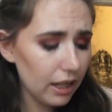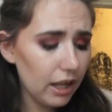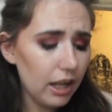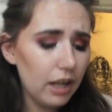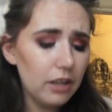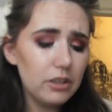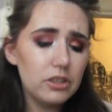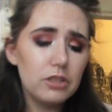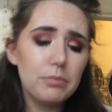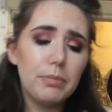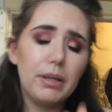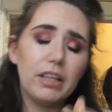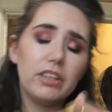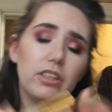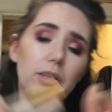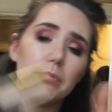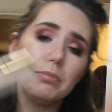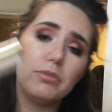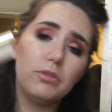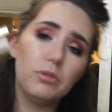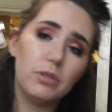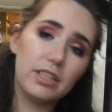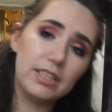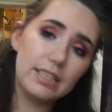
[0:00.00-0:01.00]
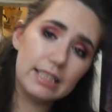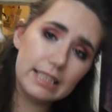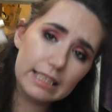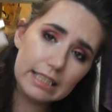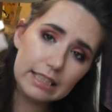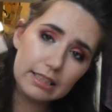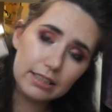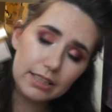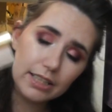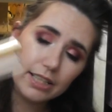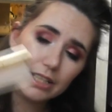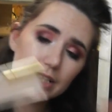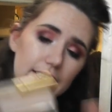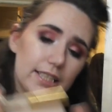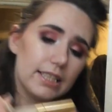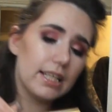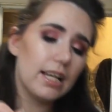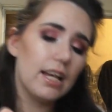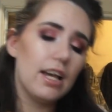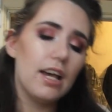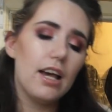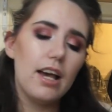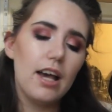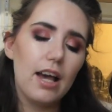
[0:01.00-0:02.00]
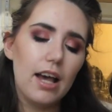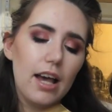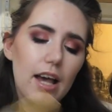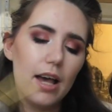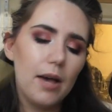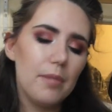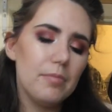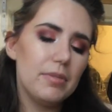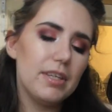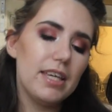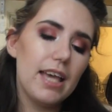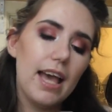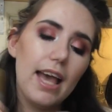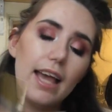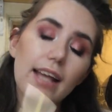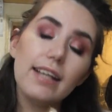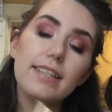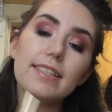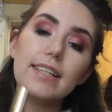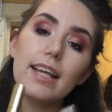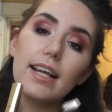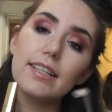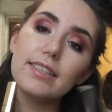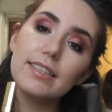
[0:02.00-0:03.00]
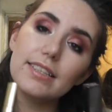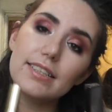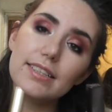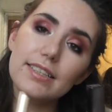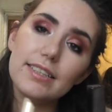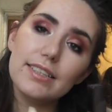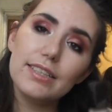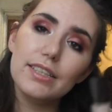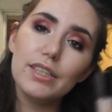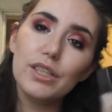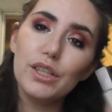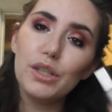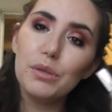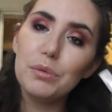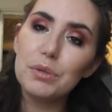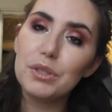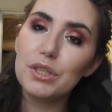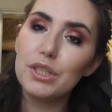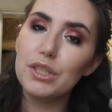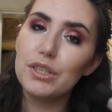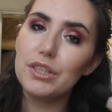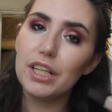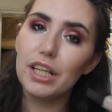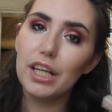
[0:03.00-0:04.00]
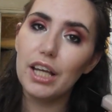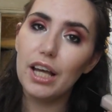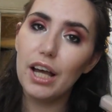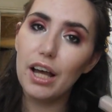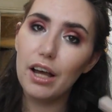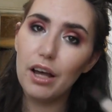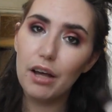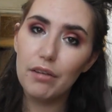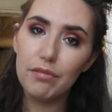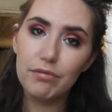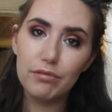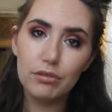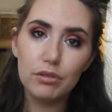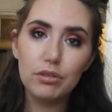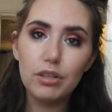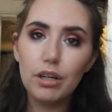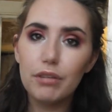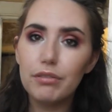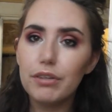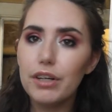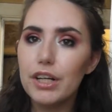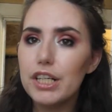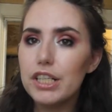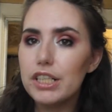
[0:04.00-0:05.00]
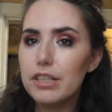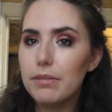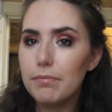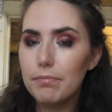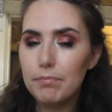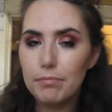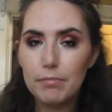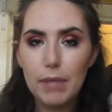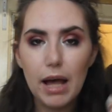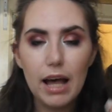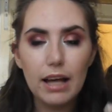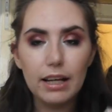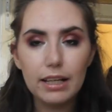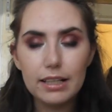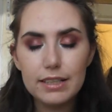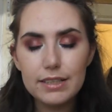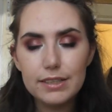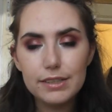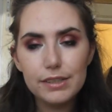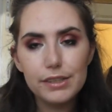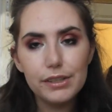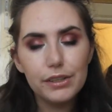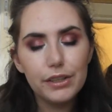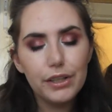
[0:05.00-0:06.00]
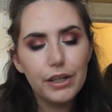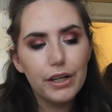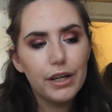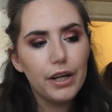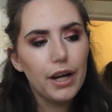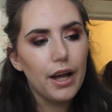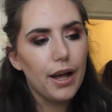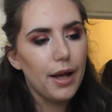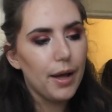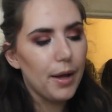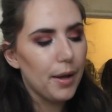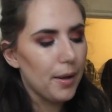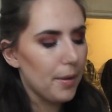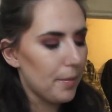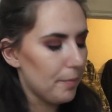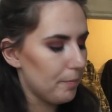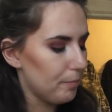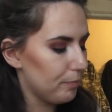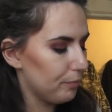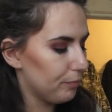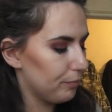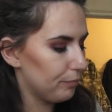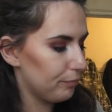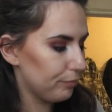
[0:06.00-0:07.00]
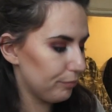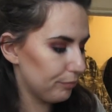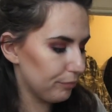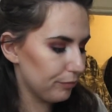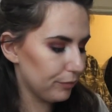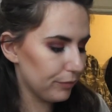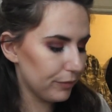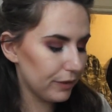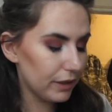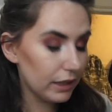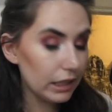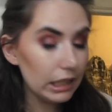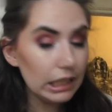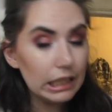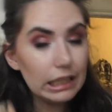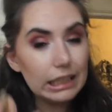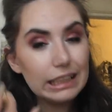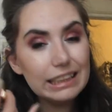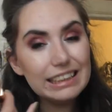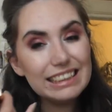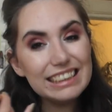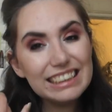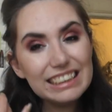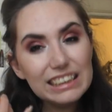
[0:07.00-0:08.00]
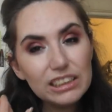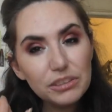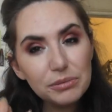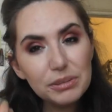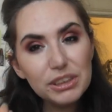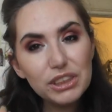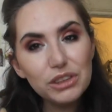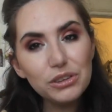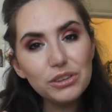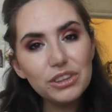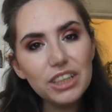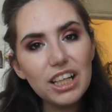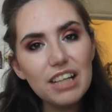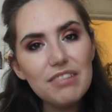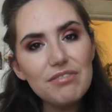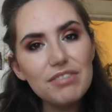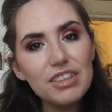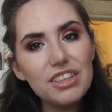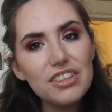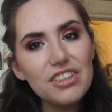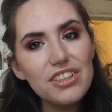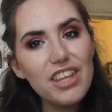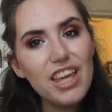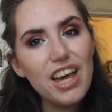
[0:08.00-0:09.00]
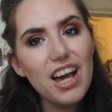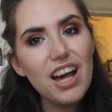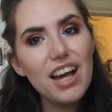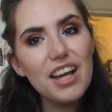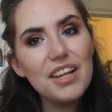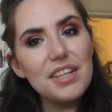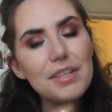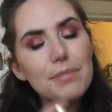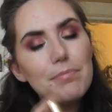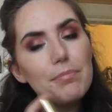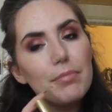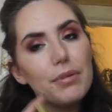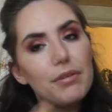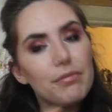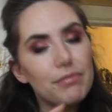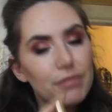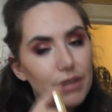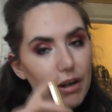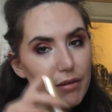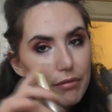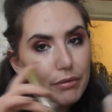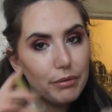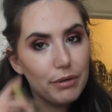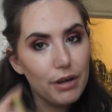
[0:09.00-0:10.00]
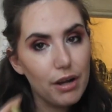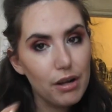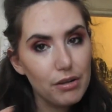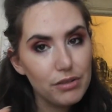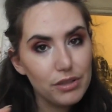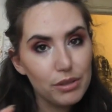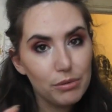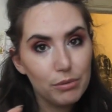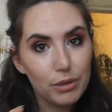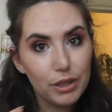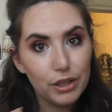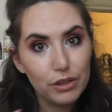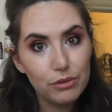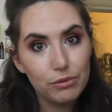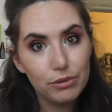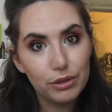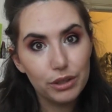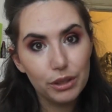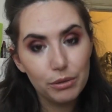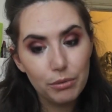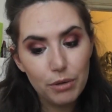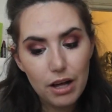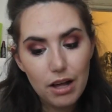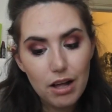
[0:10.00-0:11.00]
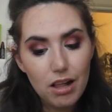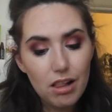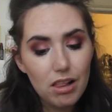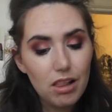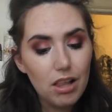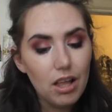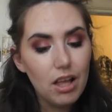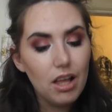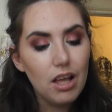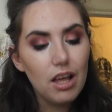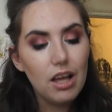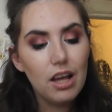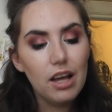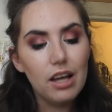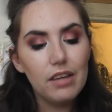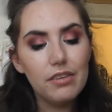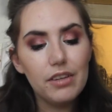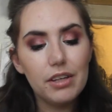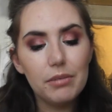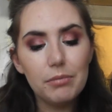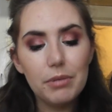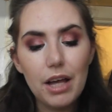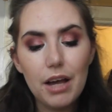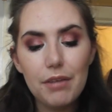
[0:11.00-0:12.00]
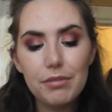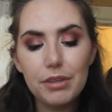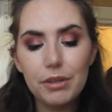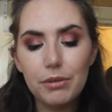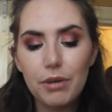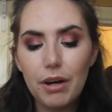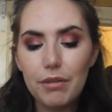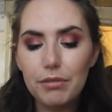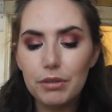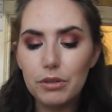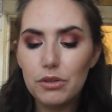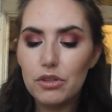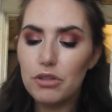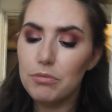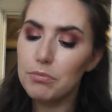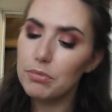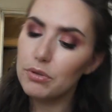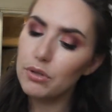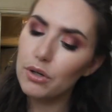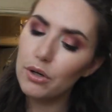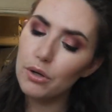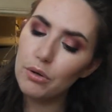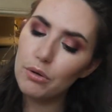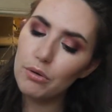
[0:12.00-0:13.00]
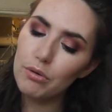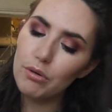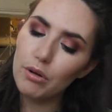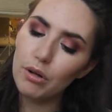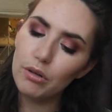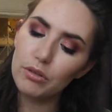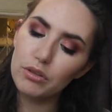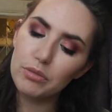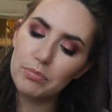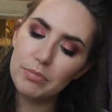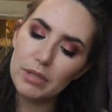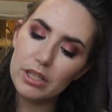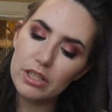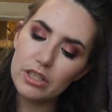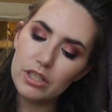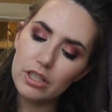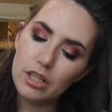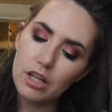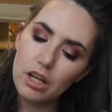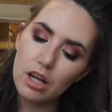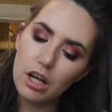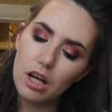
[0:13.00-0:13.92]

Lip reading: I also picked up 2 concealers. The XX concealer, which is a full coverage matte concealer. It's a little bit too dry for under the eyes, but for everywhere else it works really well. And then we have the Revolution Pro Ultimate